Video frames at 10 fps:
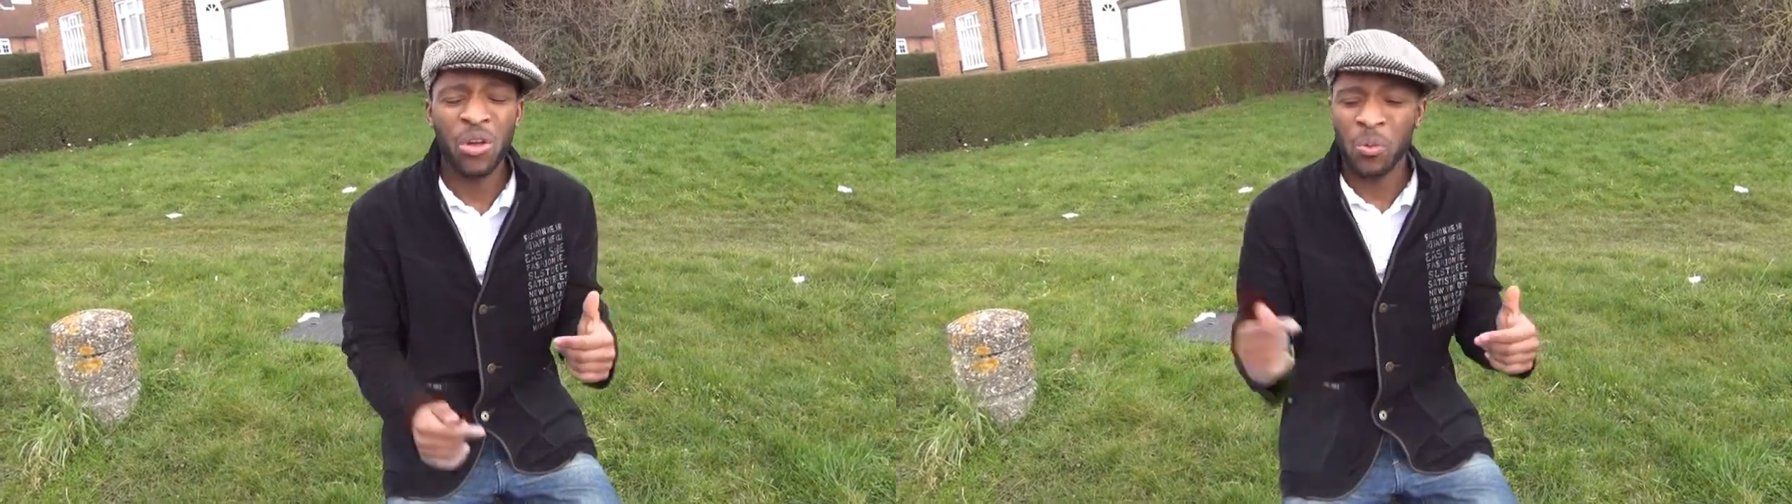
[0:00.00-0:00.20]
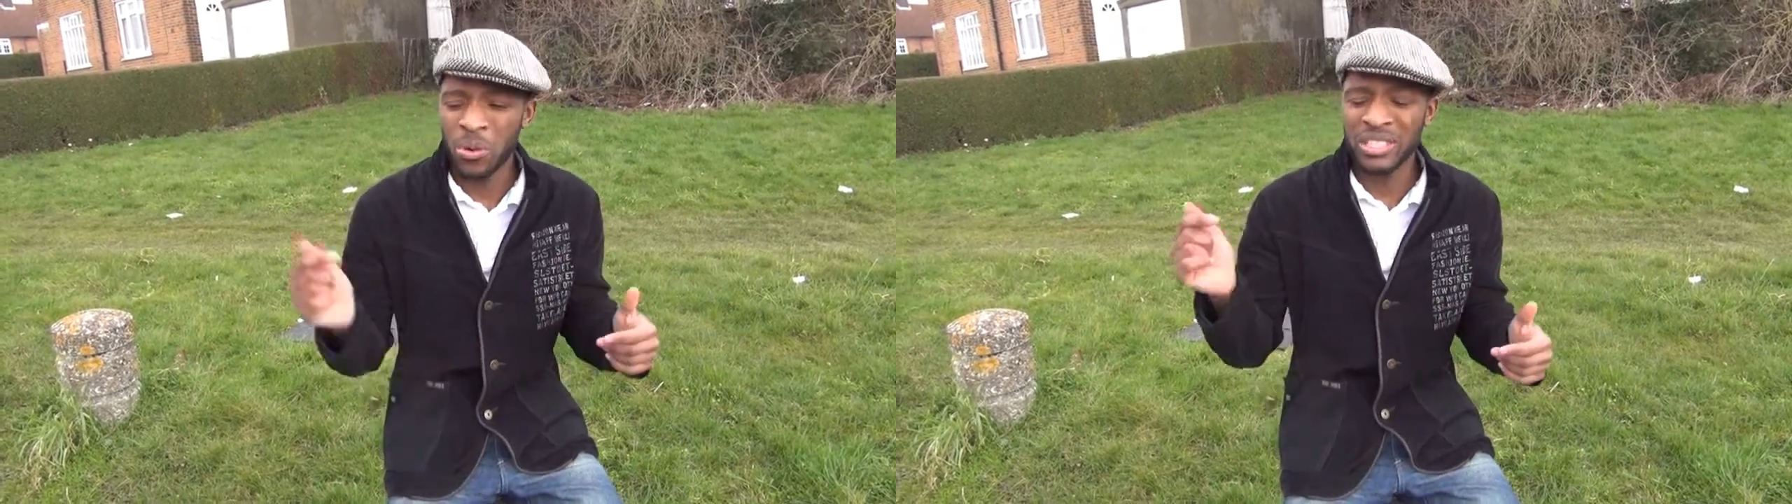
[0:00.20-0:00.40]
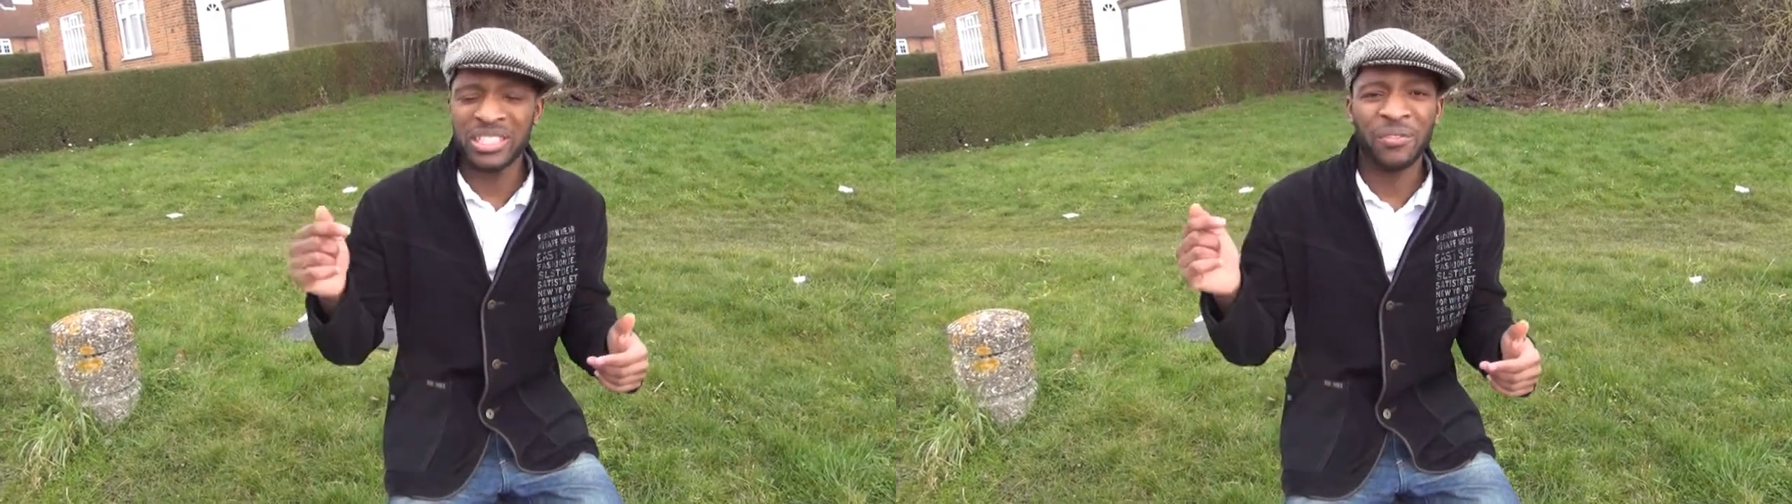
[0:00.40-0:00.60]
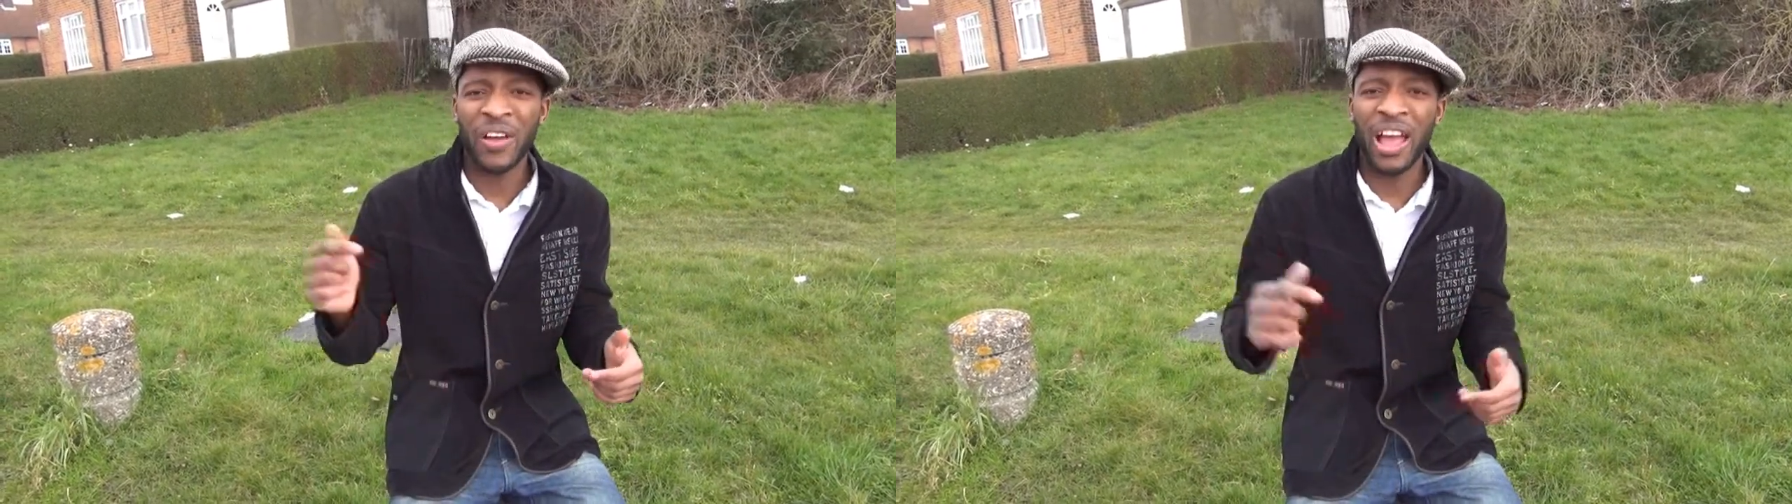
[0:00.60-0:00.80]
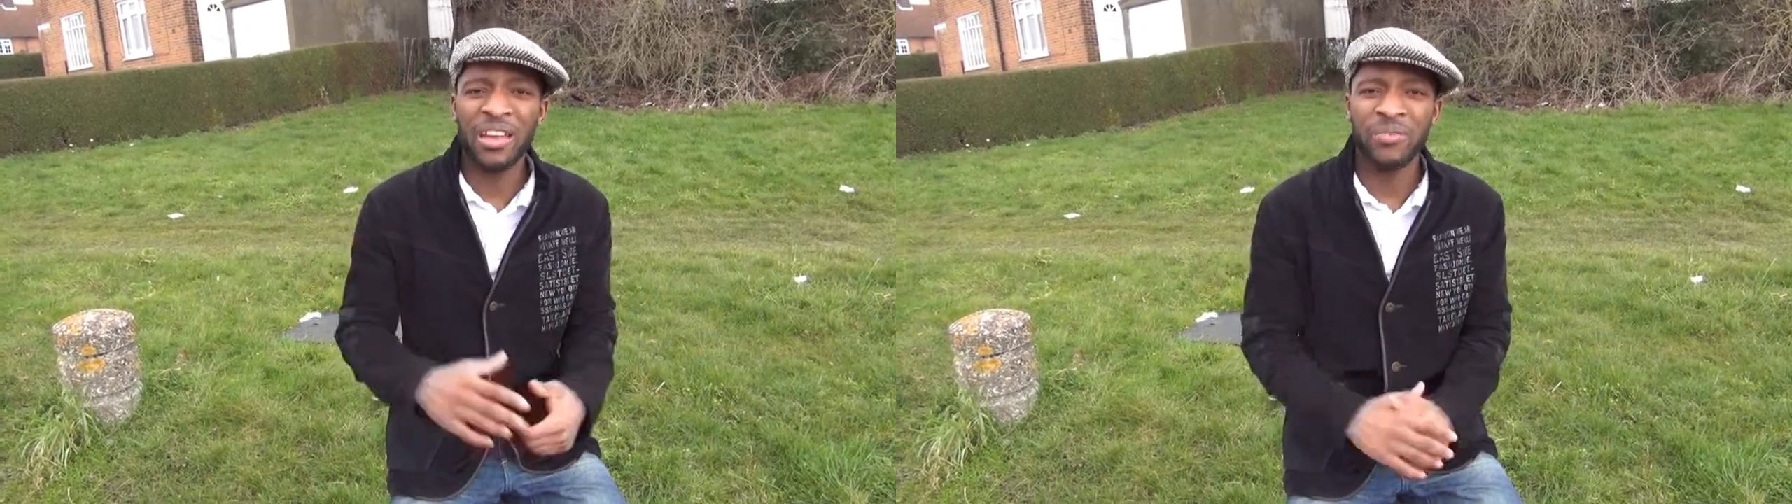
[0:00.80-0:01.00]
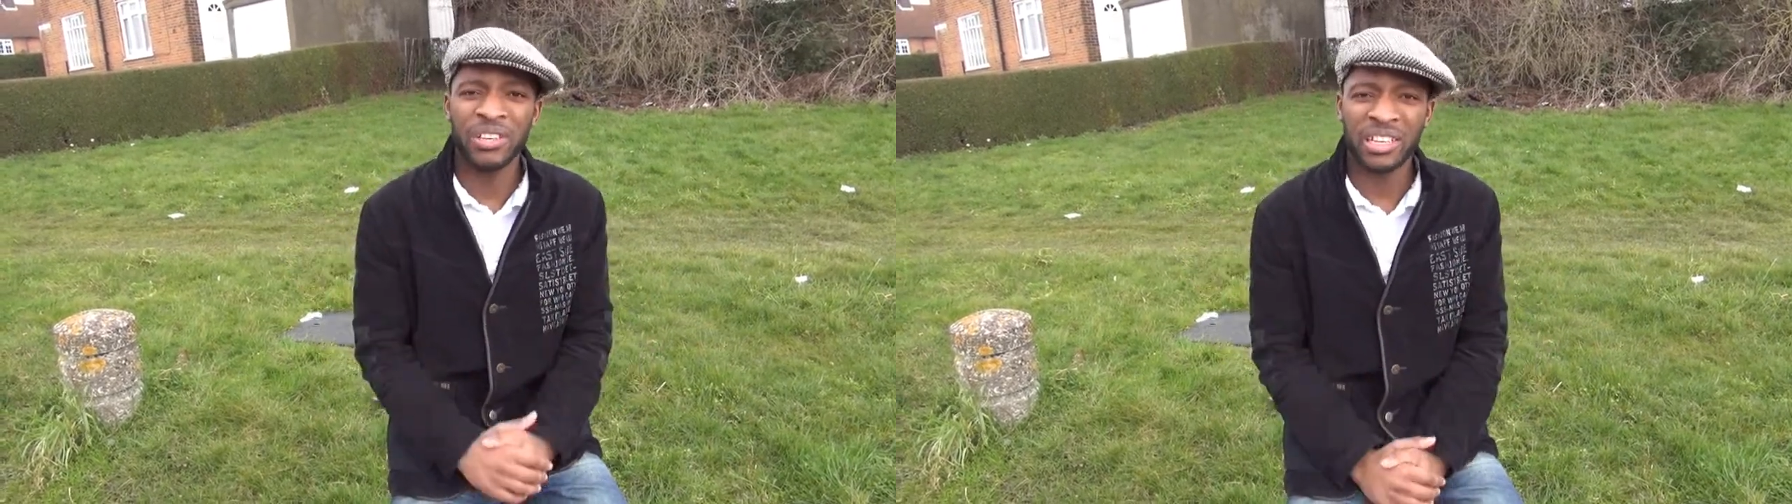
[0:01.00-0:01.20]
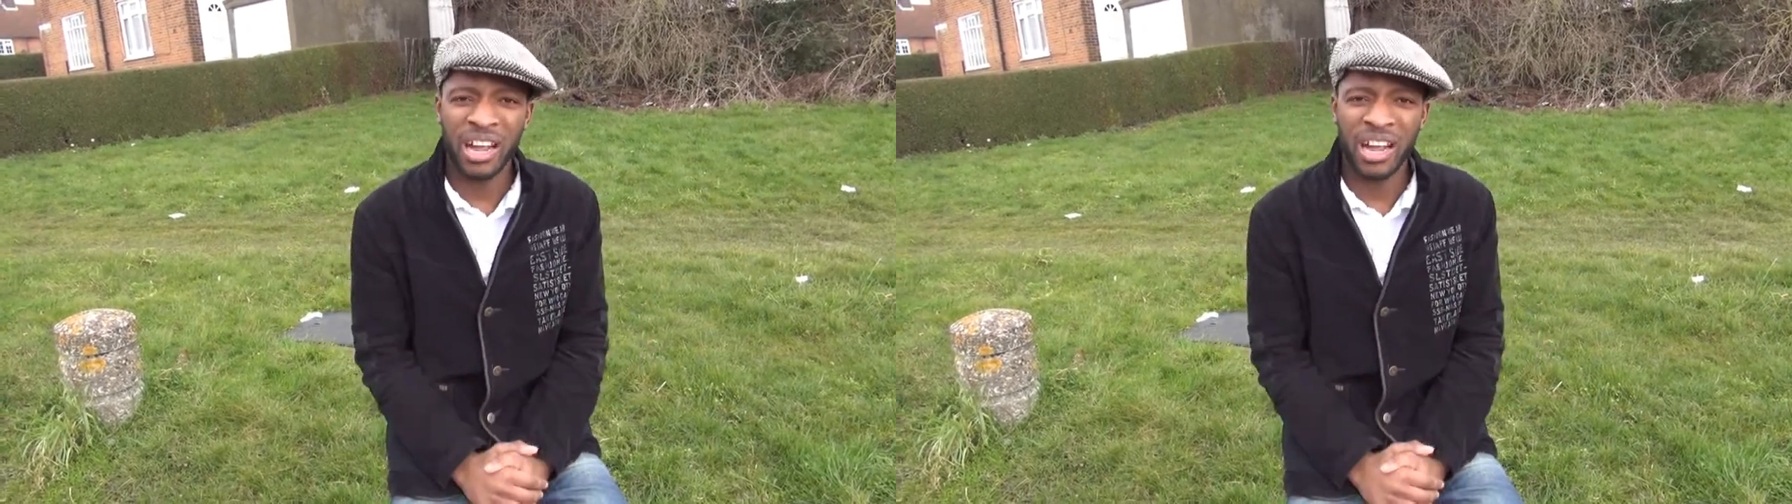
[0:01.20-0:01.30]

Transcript: wouldn't survive in the